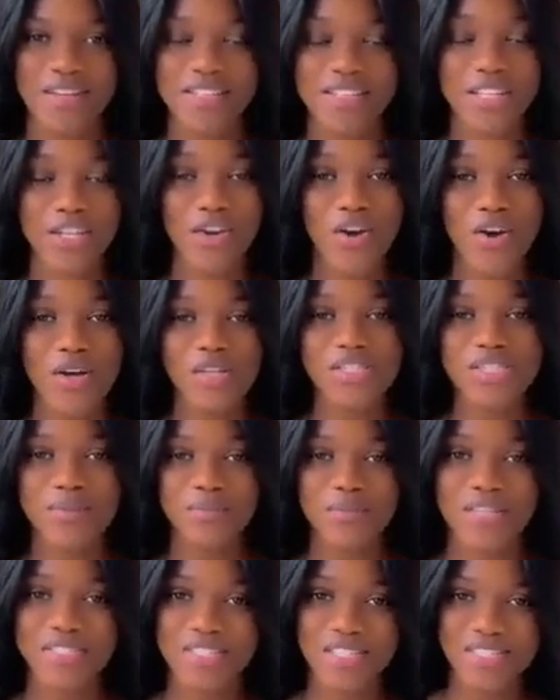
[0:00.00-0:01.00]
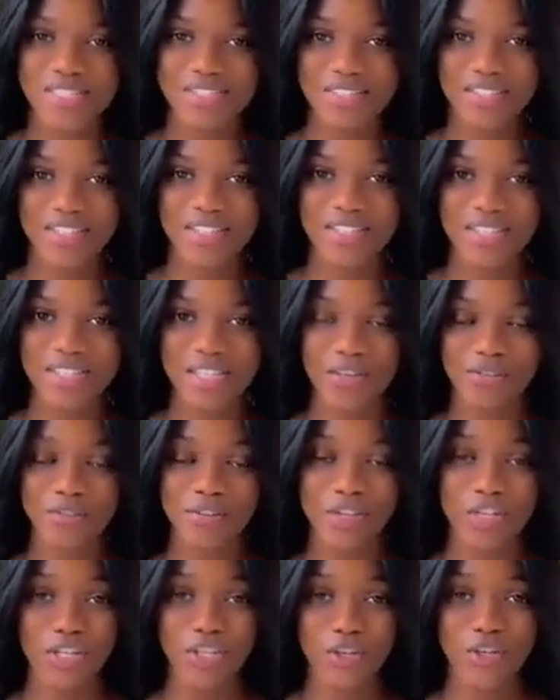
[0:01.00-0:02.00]
the ultimate destination
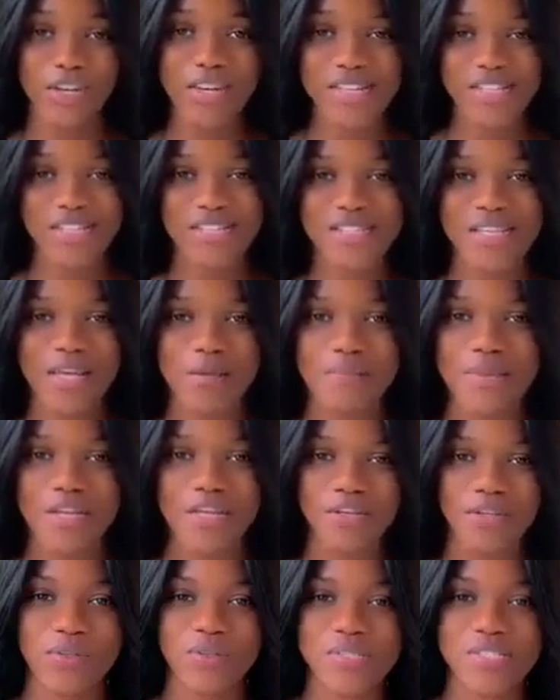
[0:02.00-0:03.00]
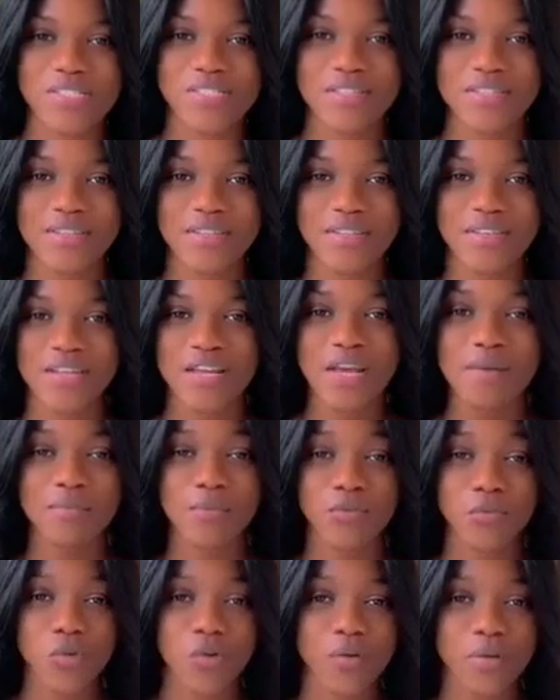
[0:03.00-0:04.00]
for your entertainment news.
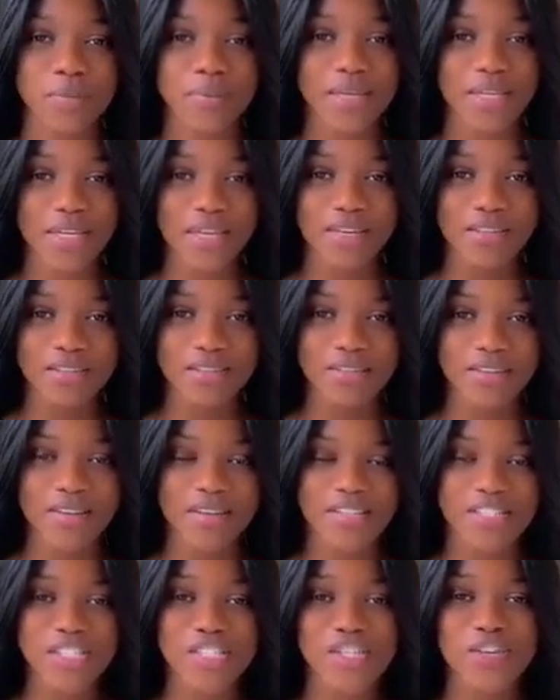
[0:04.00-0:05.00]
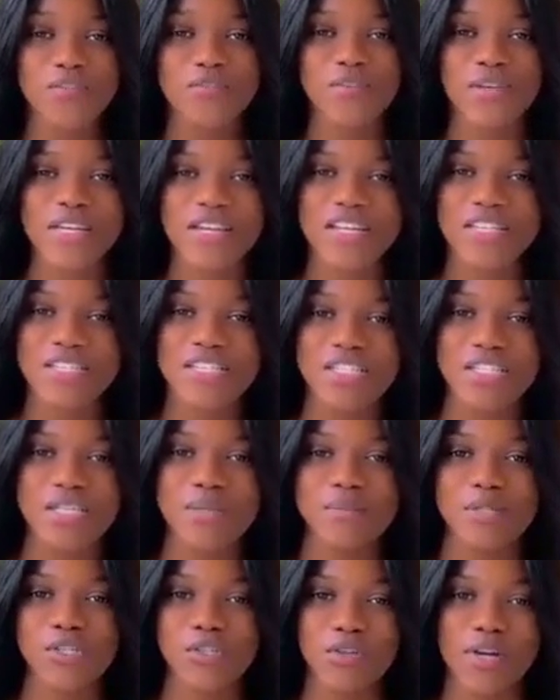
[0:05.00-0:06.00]
Before we begin, don't forget to
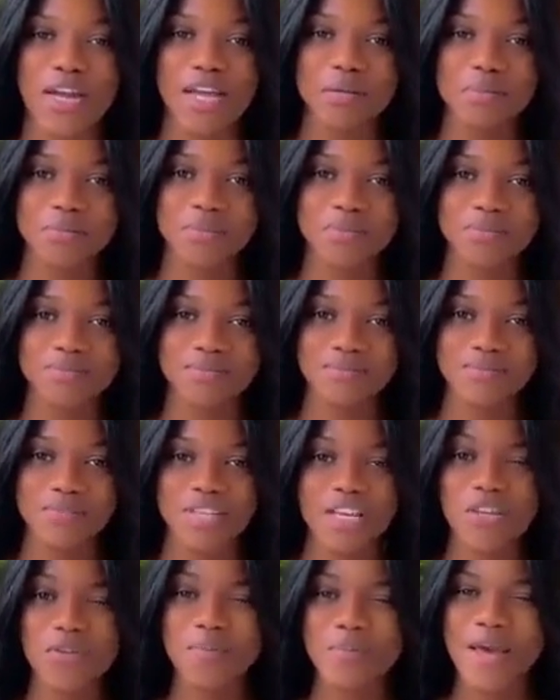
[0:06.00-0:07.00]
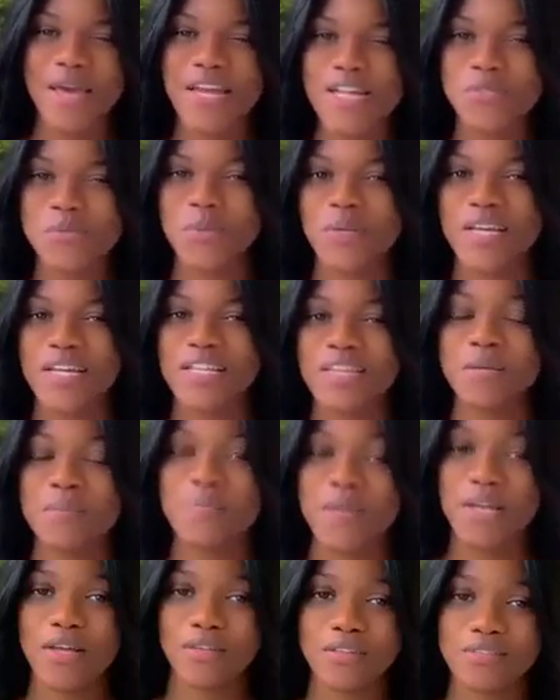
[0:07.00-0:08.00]
subscribe, and you might as well hit the
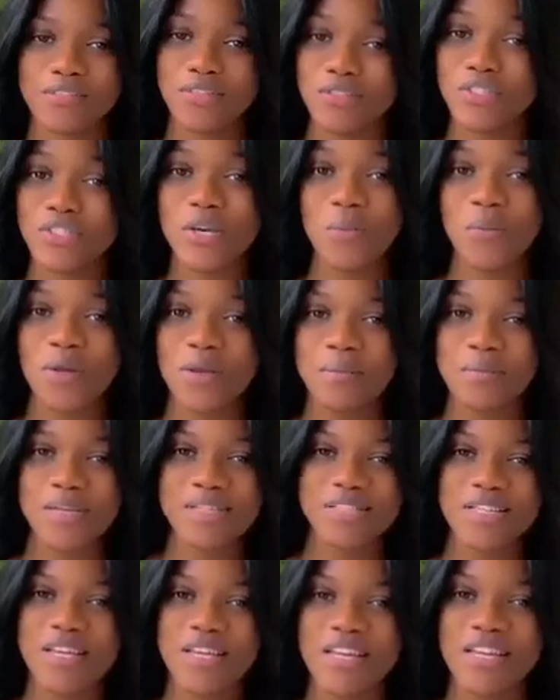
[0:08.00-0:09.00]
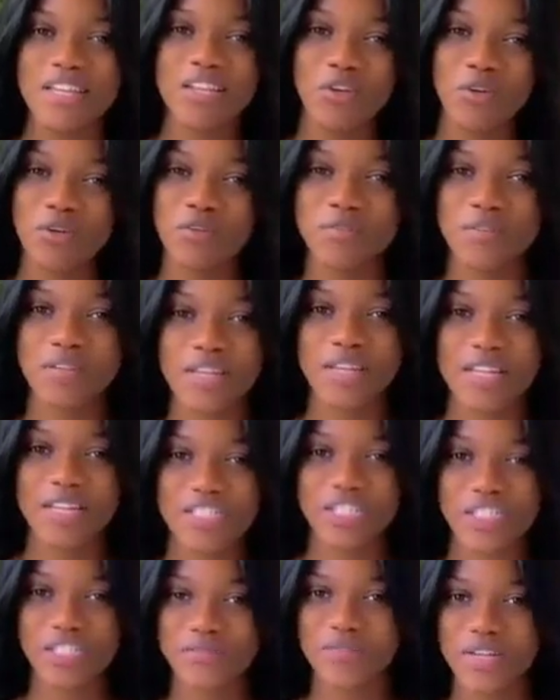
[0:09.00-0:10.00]
bell. You don't want to miss any
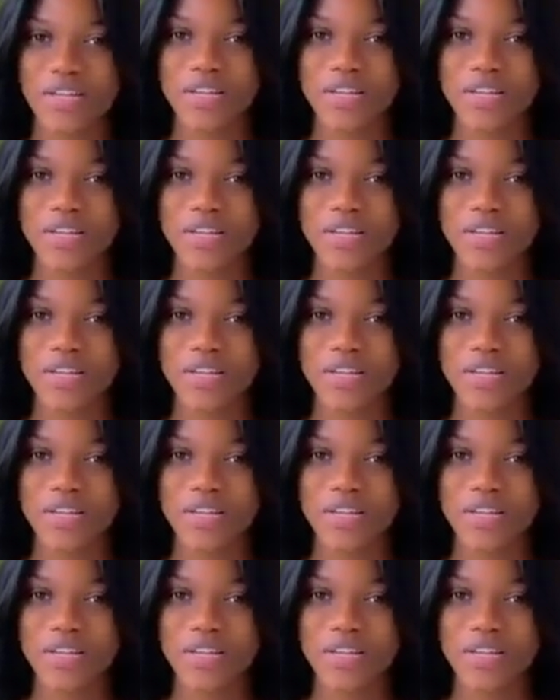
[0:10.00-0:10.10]
notifications for